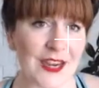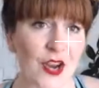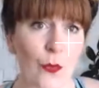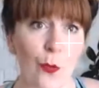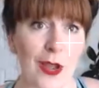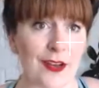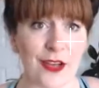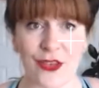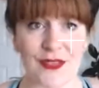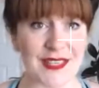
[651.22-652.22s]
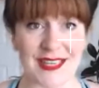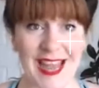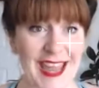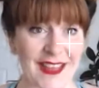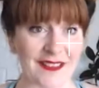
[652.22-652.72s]
why not use
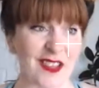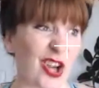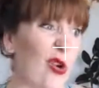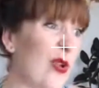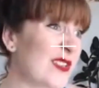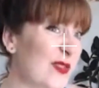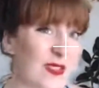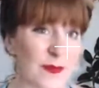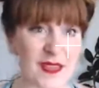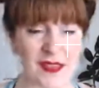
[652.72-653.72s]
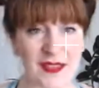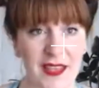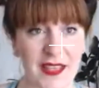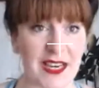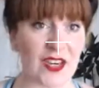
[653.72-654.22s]
today? Go and do some sun
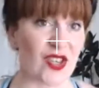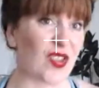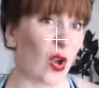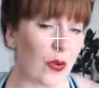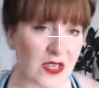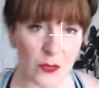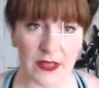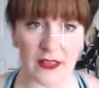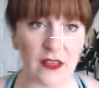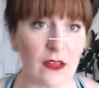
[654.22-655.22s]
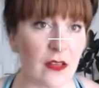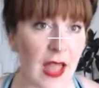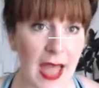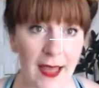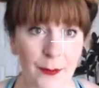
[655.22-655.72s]
salutations. Go and do a
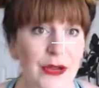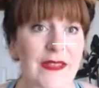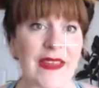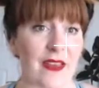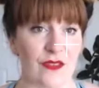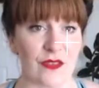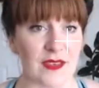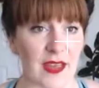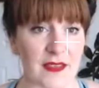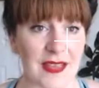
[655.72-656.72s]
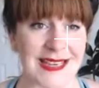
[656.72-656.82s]
little breathing exercise.